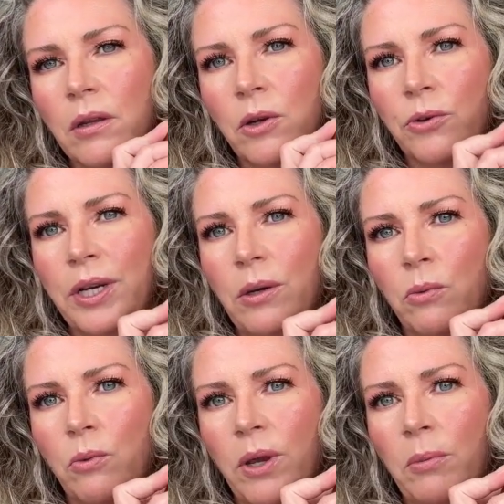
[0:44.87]
Green
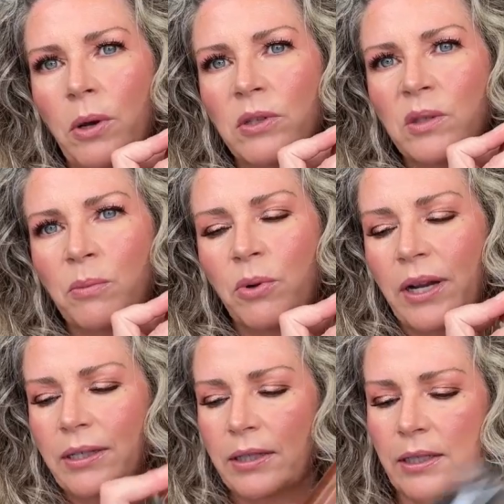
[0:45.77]
Rooibos
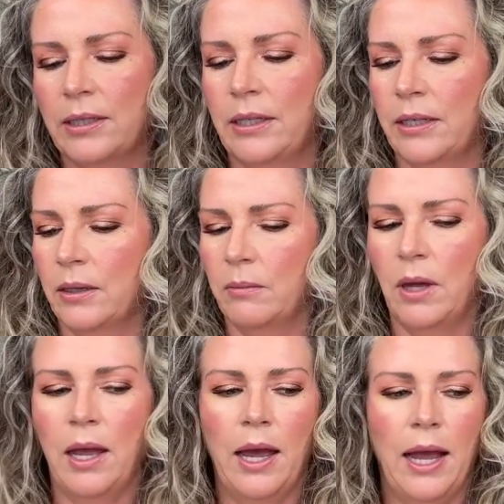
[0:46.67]
Pressed Serum
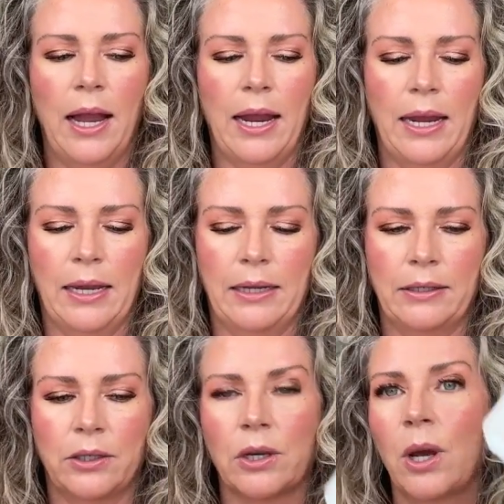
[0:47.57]

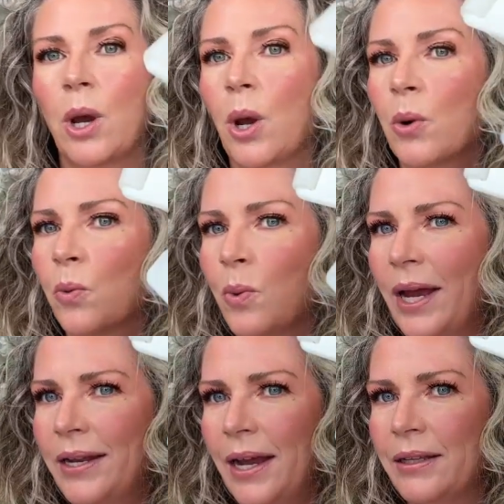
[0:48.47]
and
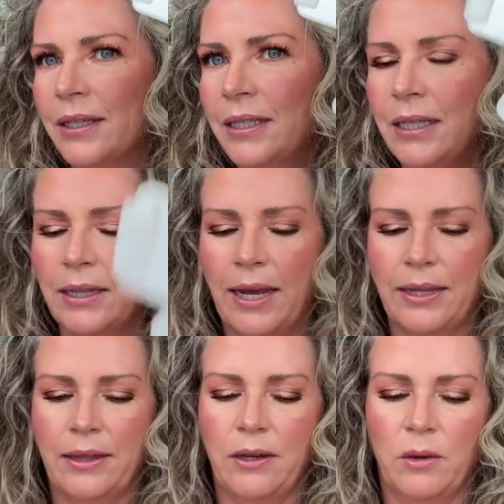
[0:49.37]
Red LED Light
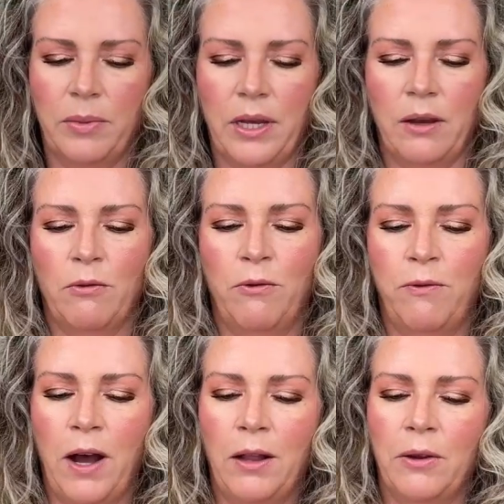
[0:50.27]
Therapy
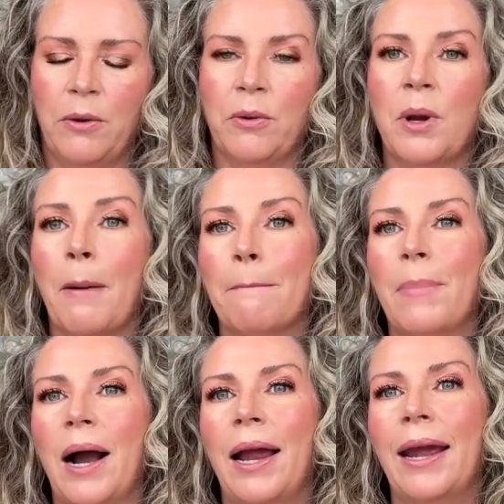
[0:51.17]
followed
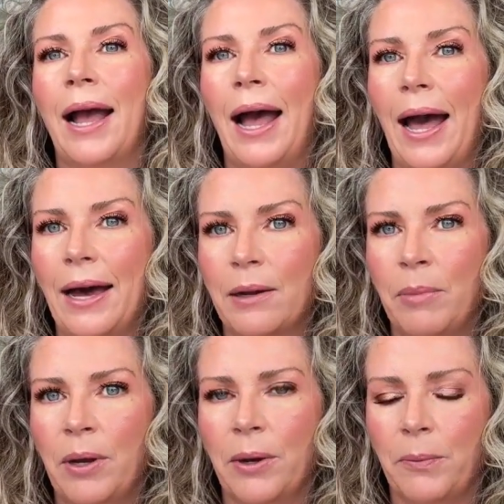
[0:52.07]
by
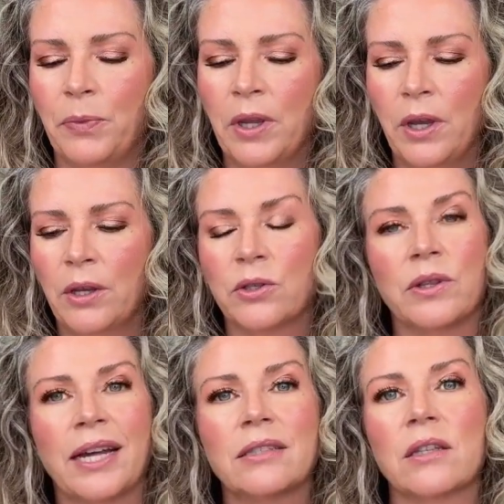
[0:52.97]
Adipeau. So
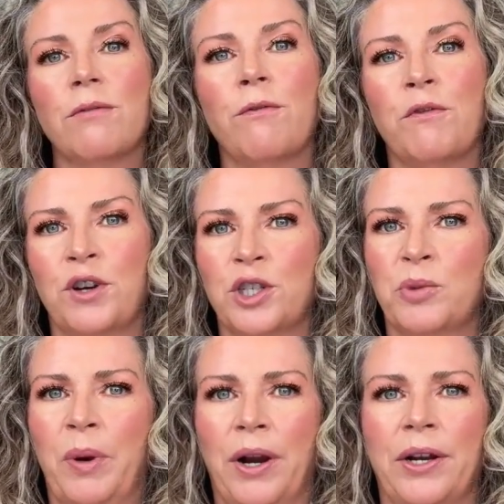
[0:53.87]
that's the
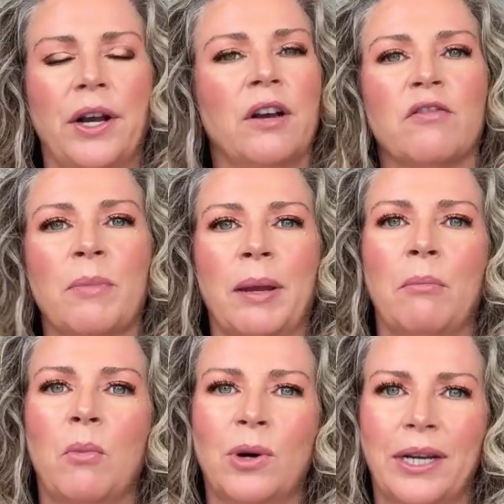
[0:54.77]
first part of my
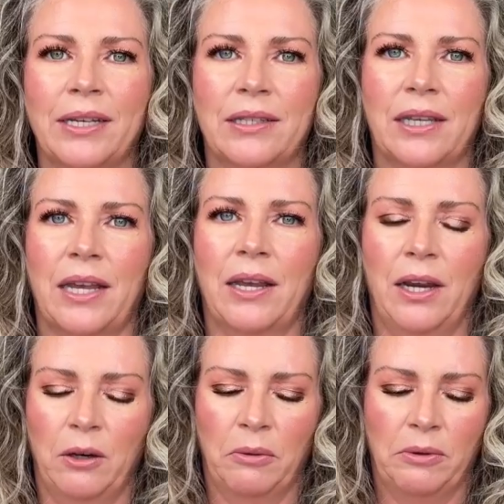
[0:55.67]
morning
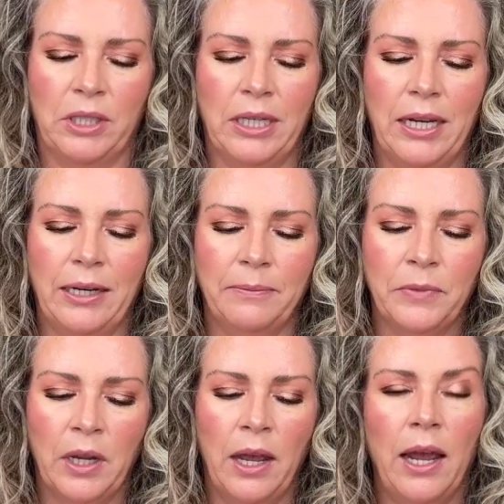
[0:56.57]
skincare routine.
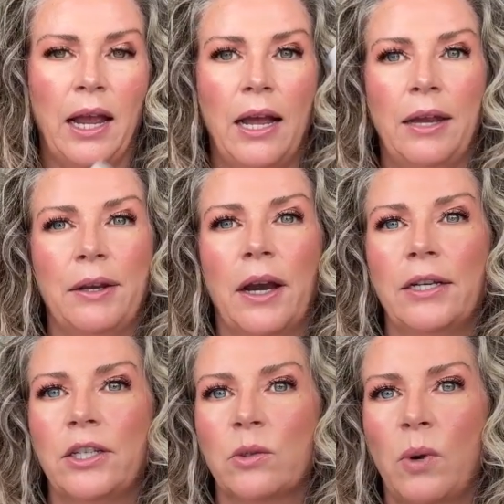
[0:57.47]
And I
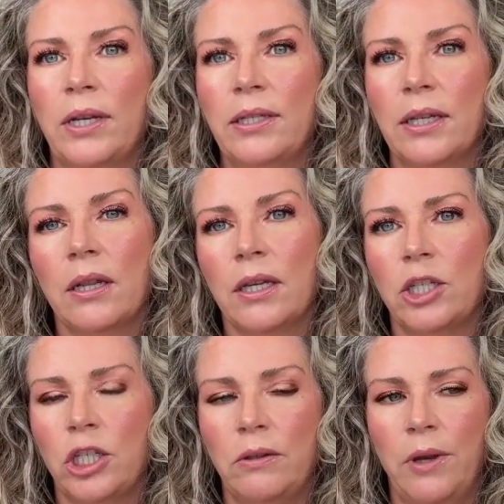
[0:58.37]
just wanted to
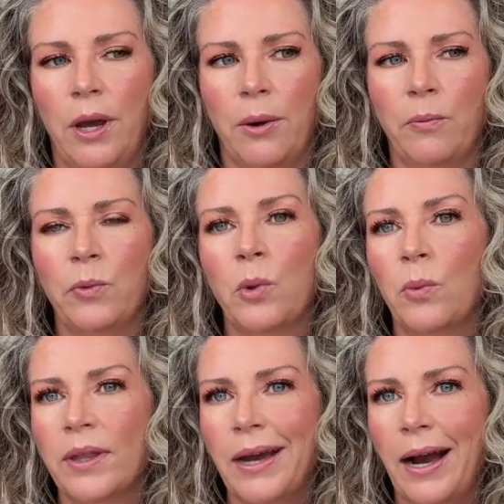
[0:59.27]
let you know with